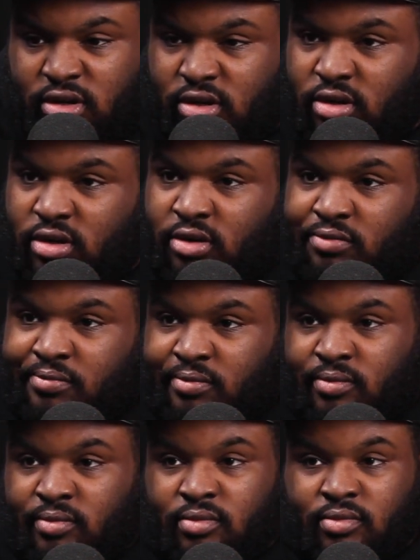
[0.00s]
Yeah, so with
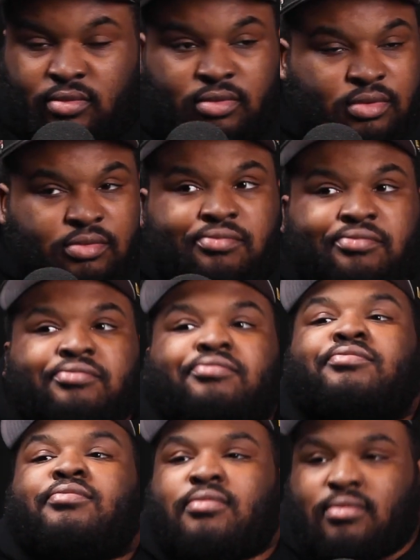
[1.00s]
Fresher, he
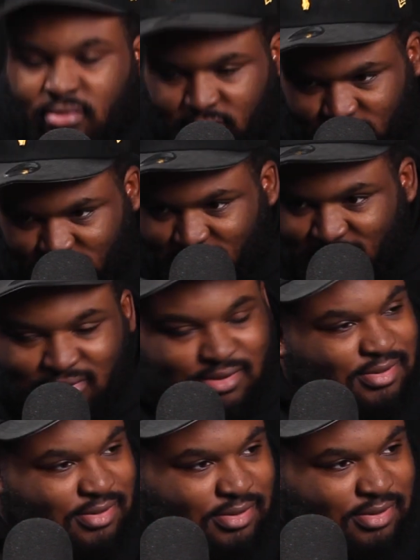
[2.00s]
just Mike
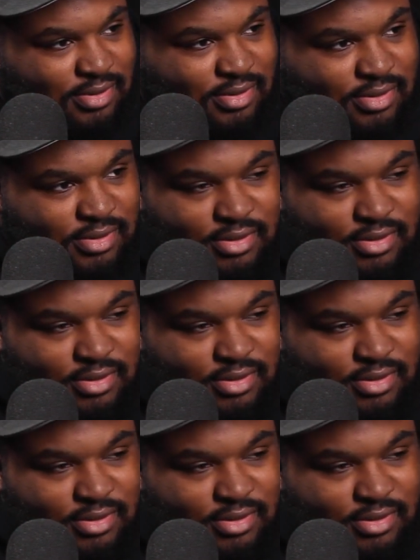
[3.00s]
in the building.